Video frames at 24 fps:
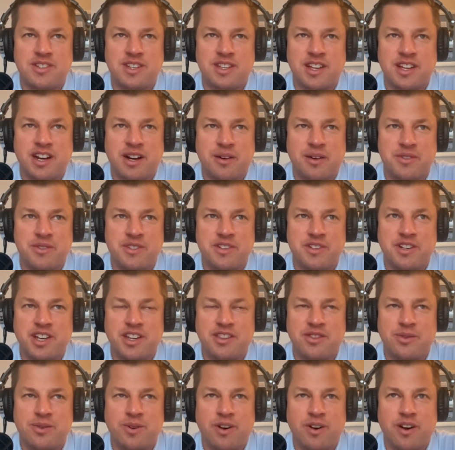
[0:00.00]
And then I was looking
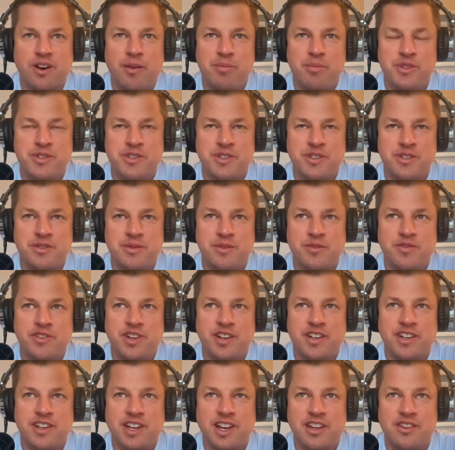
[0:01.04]
through our episodes we've done
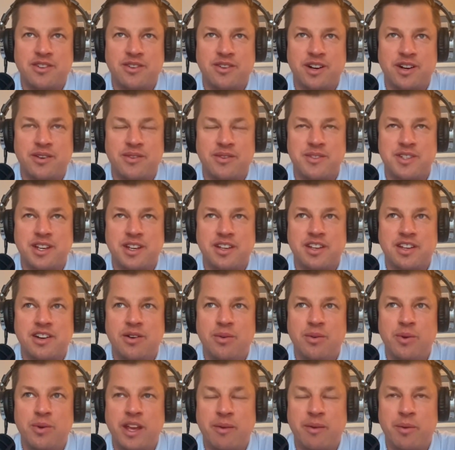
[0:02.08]
together, and I was like,
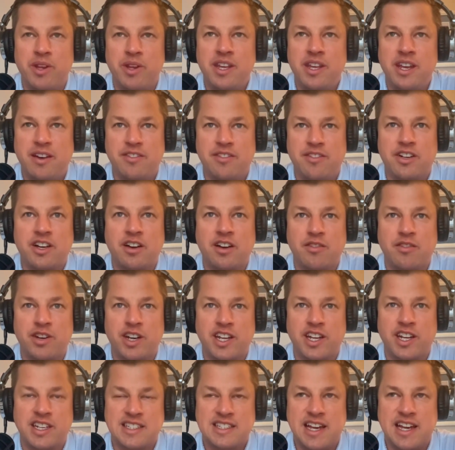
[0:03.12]
we really haven't covered
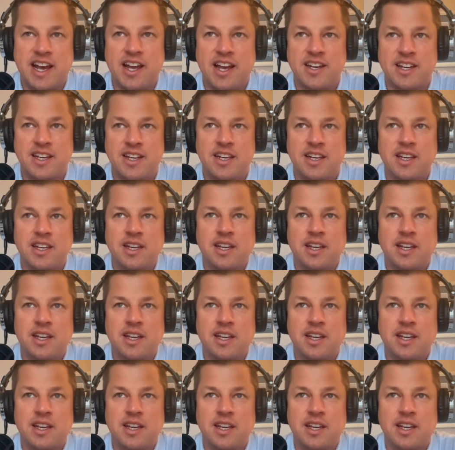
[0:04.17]
anxiety.